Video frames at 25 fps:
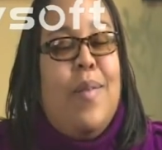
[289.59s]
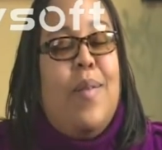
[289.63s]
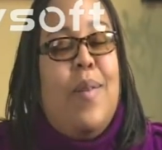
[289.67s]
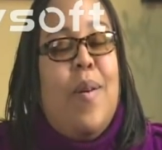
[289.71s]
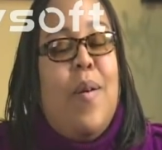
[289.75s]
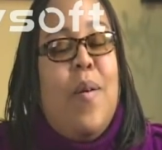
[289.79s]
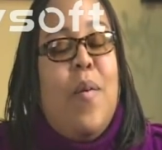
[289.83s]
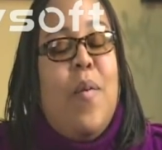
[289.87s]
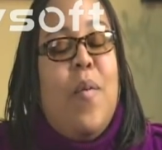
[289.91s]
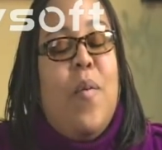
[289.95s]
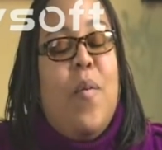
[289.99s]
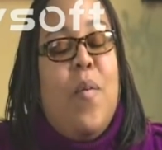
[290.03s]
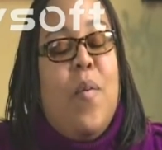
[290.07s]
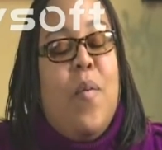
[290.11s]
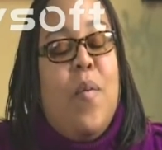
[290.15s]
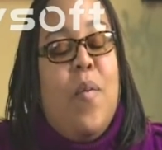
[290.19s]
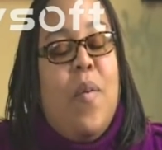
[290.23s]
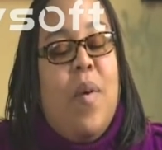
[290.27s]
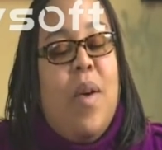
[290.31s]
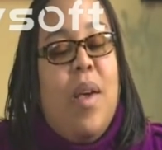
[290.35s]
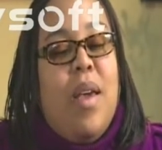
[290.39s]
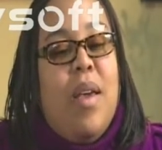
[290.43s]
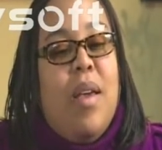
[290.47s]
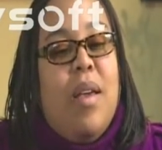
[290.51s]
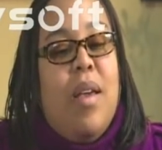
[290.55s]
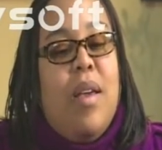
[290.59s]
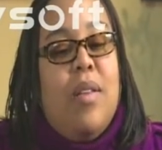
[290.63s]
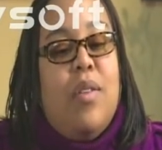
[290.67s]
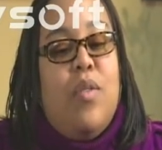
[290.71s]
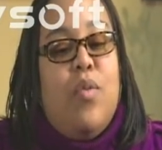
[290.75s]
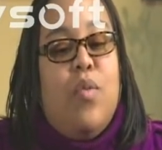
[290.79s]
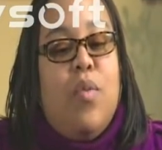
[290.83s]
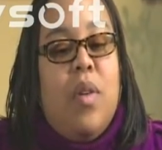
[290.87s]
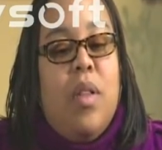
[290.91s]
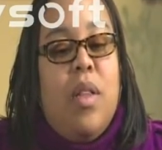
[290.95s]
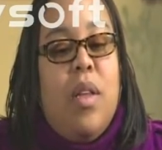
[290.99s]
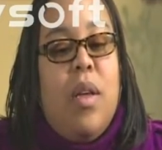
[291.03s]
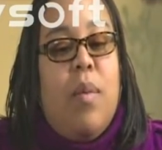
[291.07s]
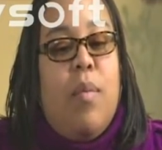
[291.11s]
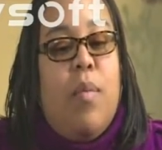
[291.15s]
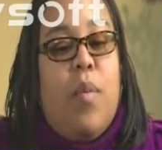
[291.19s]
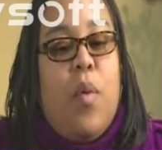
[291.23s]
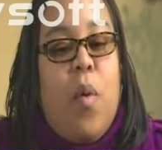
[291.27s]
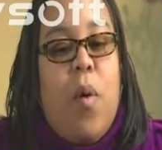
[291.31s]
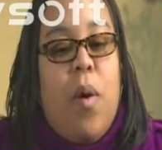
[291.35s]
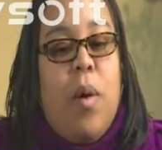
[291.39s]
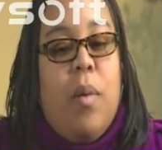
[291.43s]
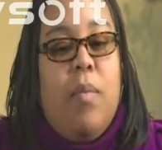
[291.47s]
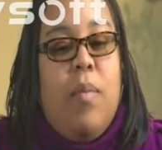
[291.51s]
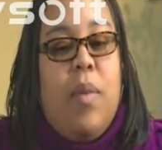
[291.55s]
So it's really
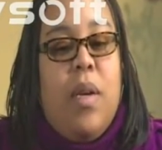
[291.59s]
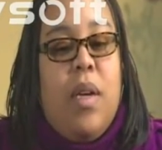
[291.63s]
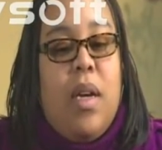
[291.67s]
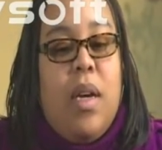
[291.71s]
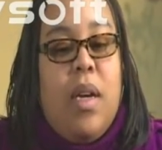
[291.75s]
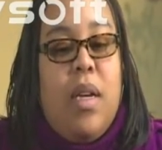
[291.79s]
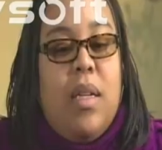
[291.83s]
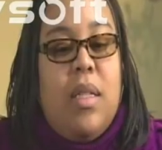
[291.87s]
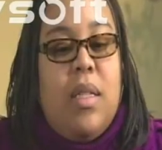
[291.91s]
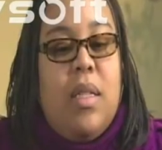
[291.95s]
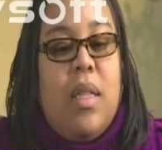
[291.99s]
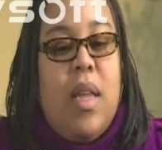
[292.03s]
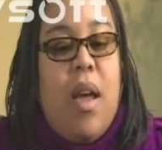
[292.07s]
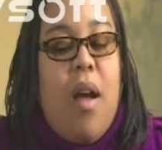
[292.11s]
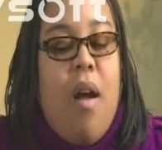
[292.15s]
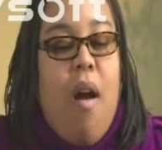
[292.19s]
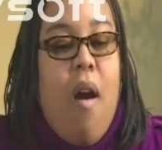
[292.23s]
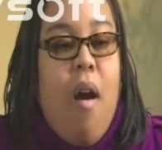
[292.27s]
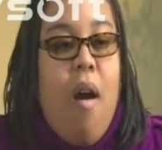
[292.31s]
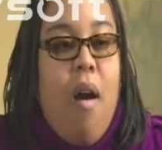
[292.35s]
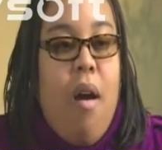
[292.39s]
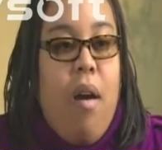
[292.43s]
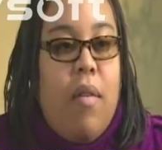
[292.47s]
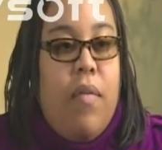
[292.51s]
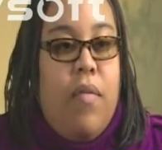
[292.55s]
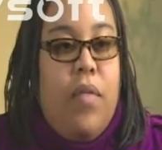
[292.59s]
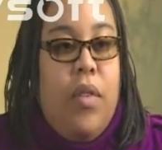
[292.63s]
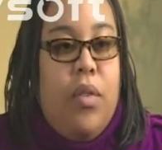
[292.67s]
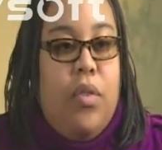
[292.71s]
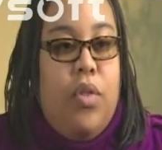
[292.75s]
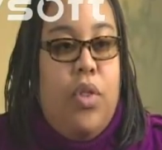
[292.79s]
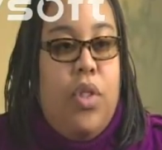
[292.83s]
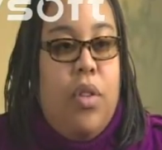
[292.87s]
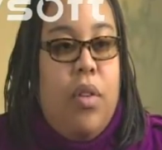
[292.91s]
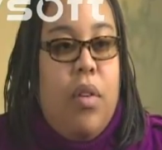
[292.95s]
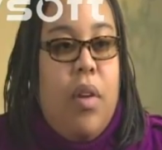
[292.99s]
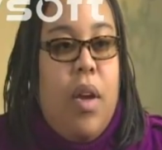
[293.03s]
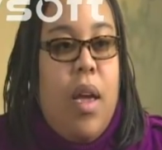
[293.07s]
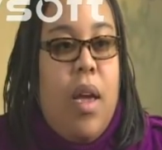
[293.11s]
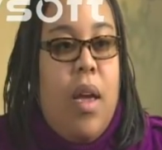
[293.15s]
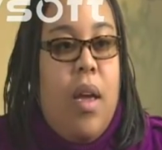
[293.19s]
important, because they are our future.